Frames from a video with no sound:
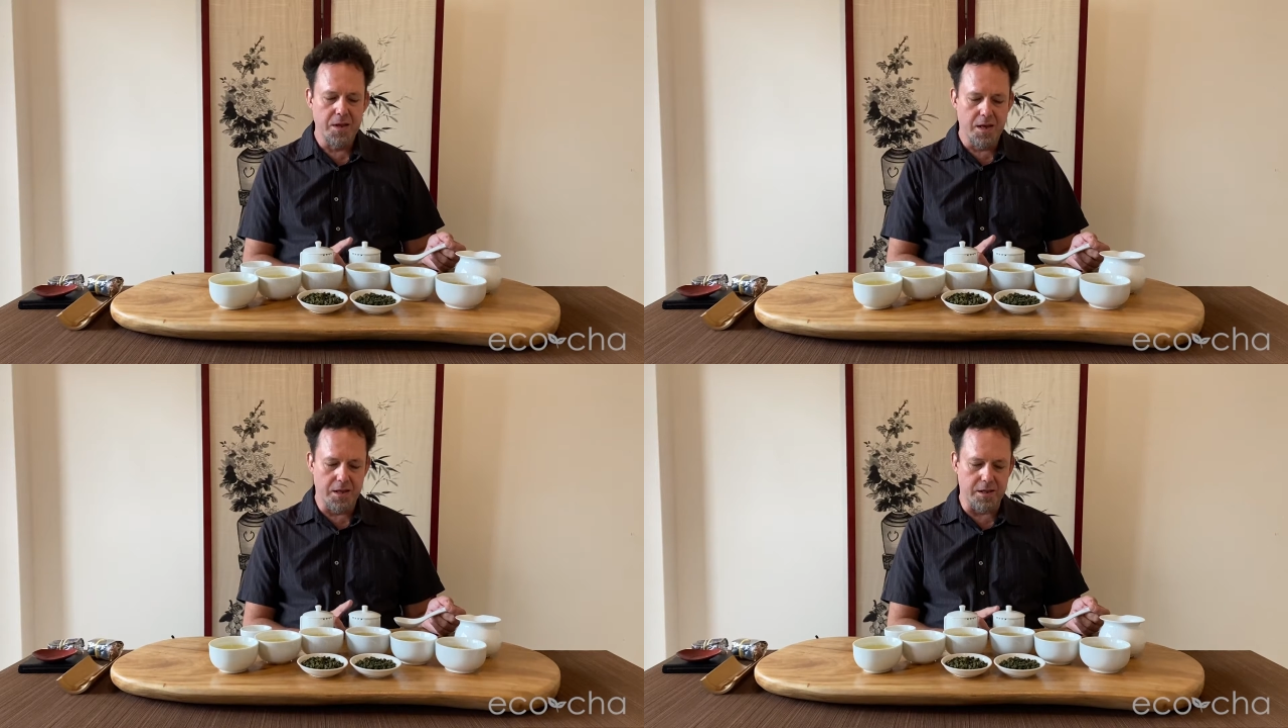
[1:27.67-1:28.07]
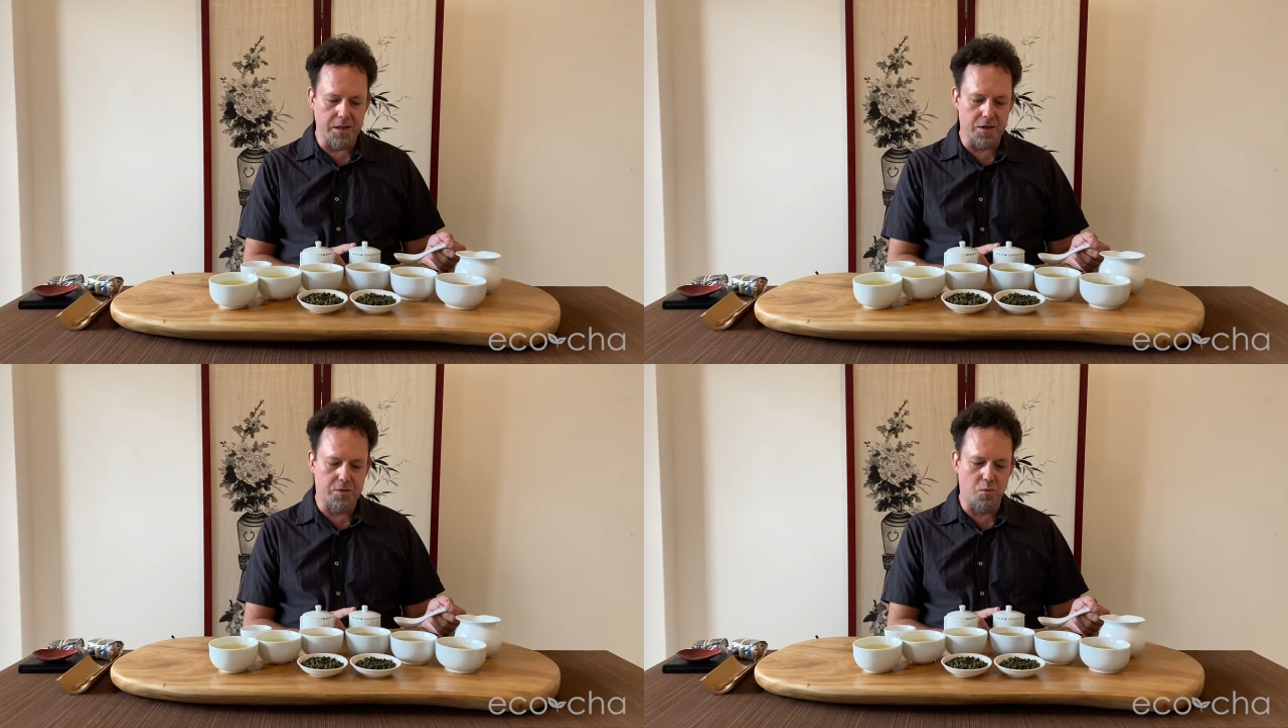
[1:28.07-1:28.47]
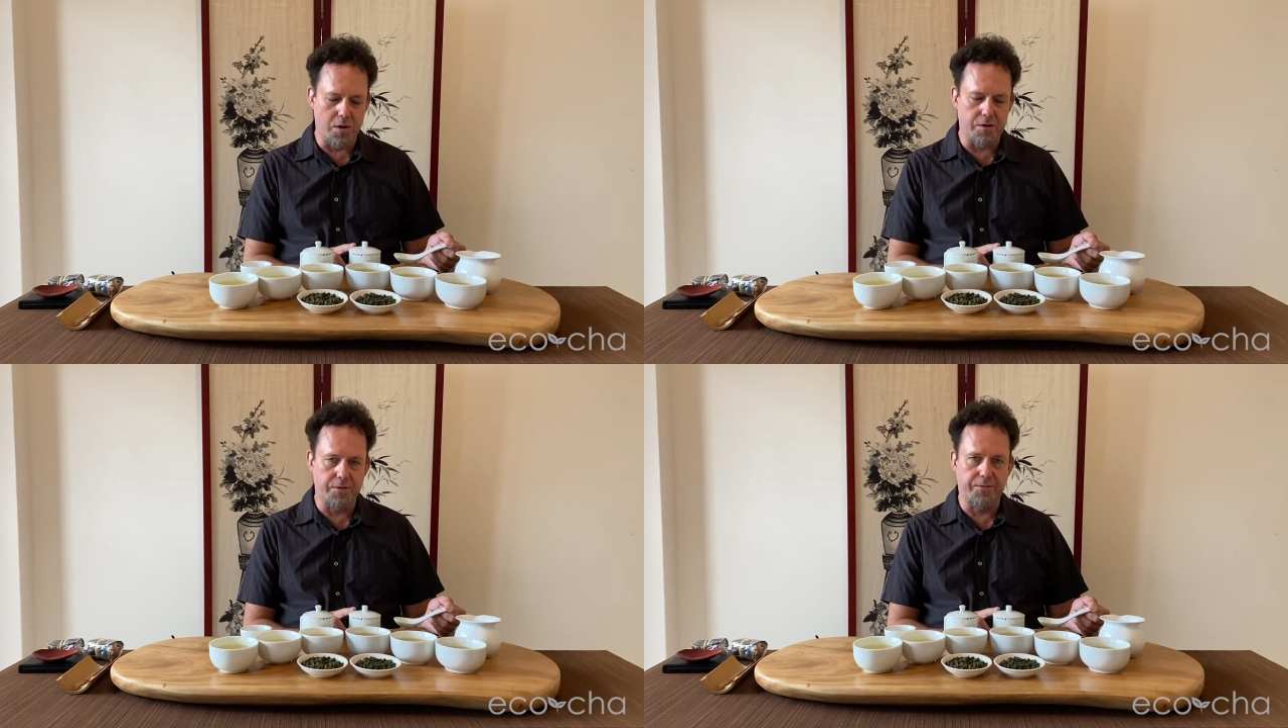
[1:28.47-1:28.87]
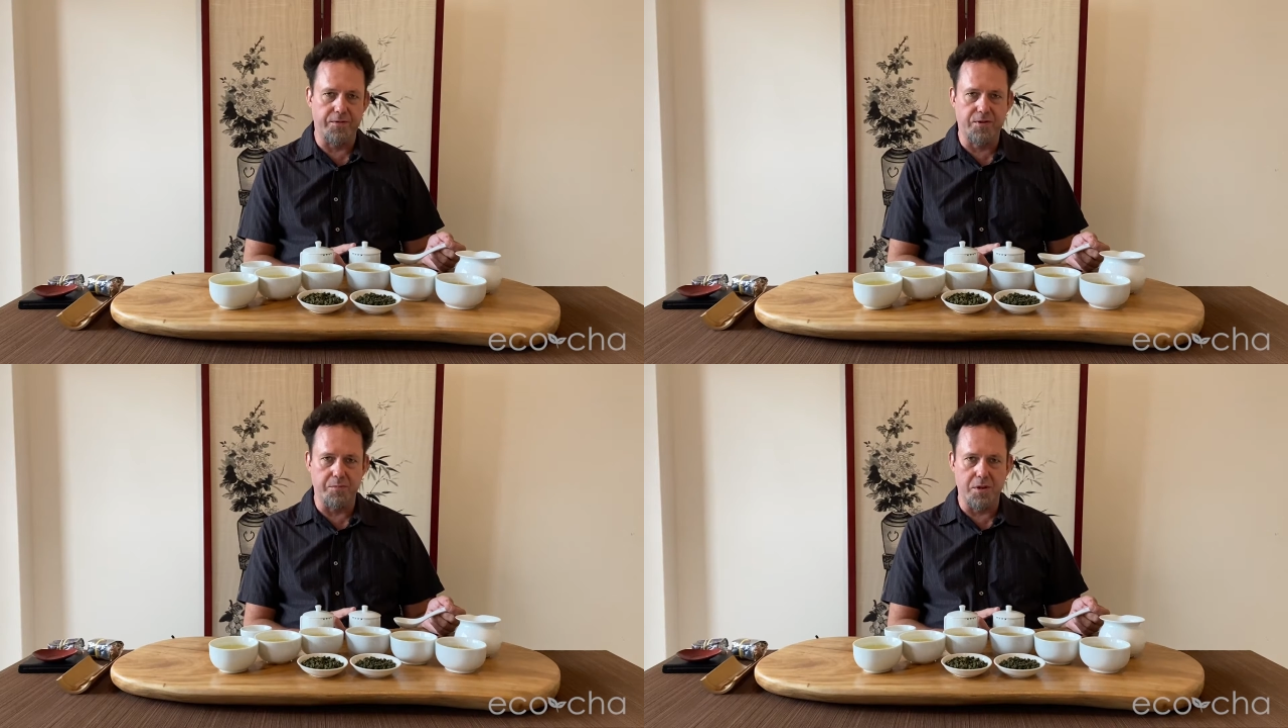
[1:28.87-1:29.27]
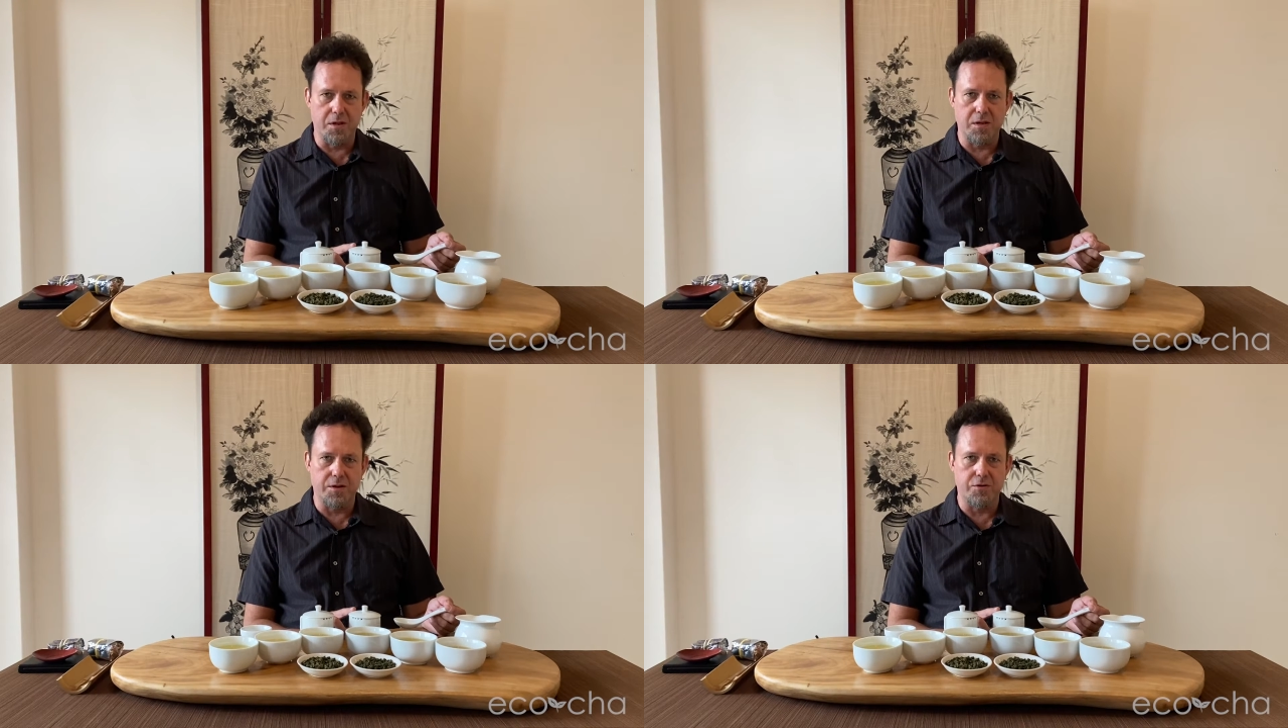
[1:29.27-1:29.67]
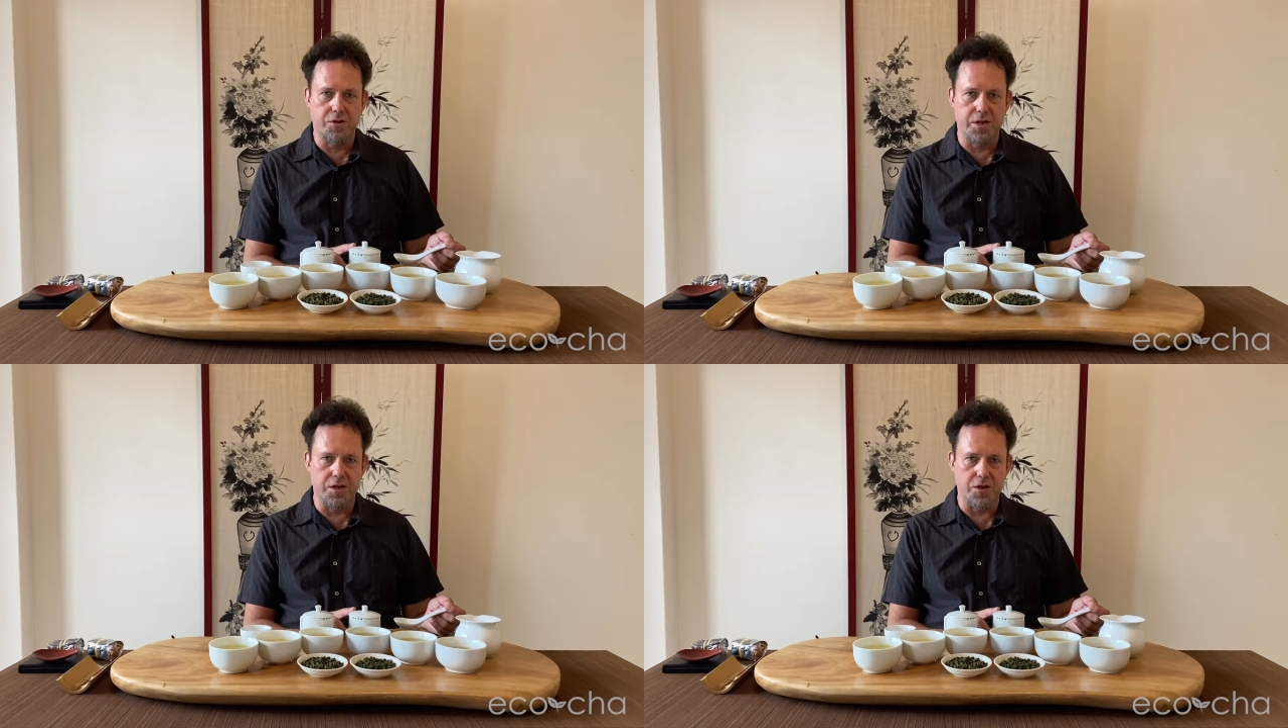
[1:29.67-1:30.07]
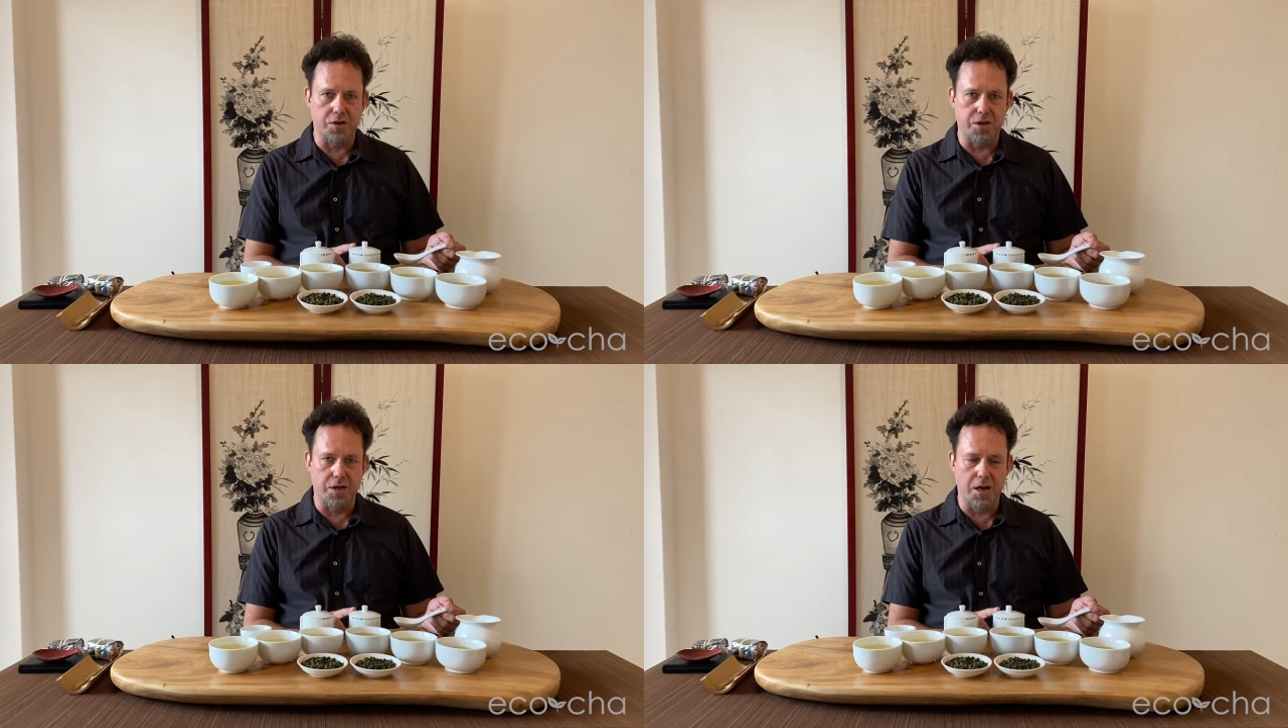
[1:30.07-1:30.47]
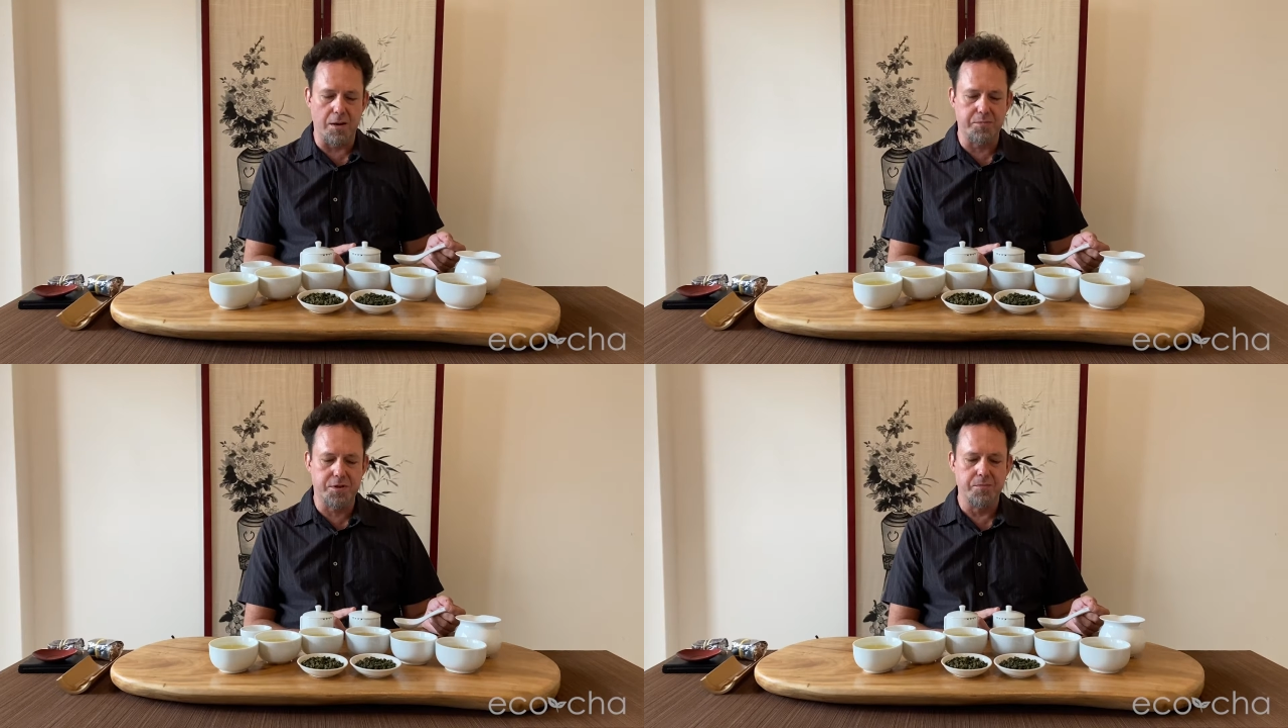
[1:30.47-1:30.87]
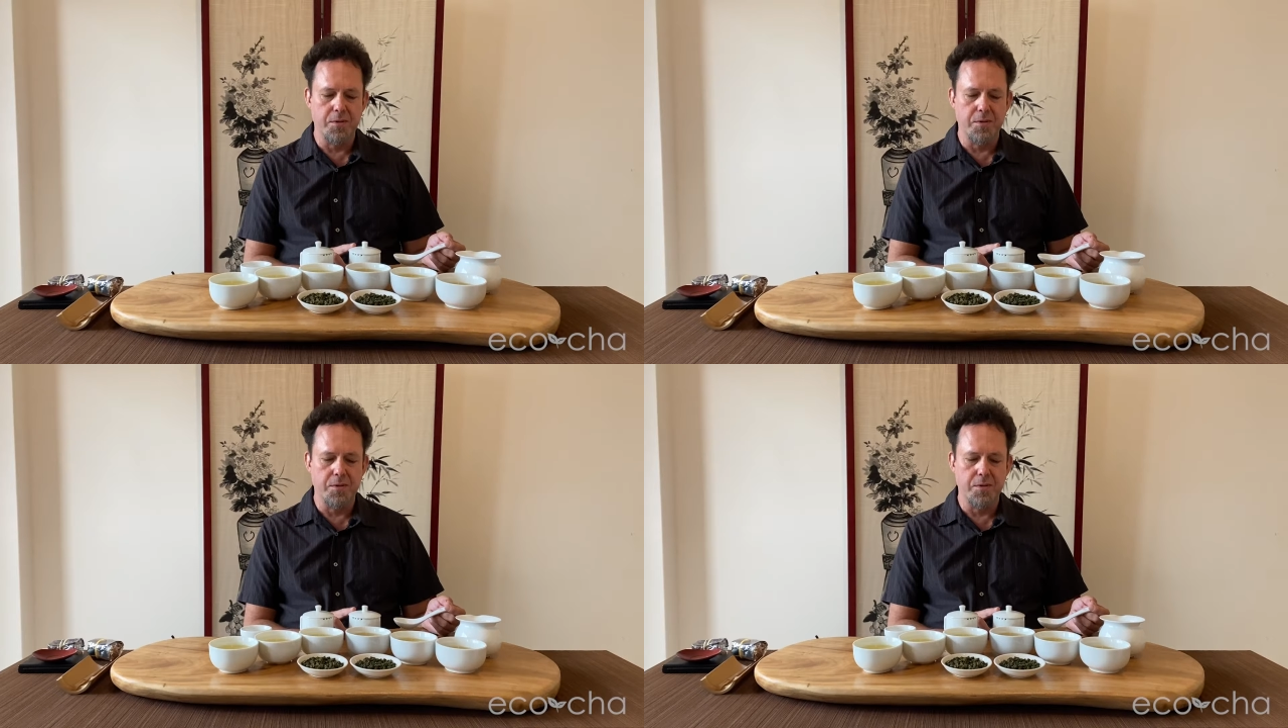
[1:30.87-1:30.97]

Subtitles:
in these 150 milliliter tea judging cups.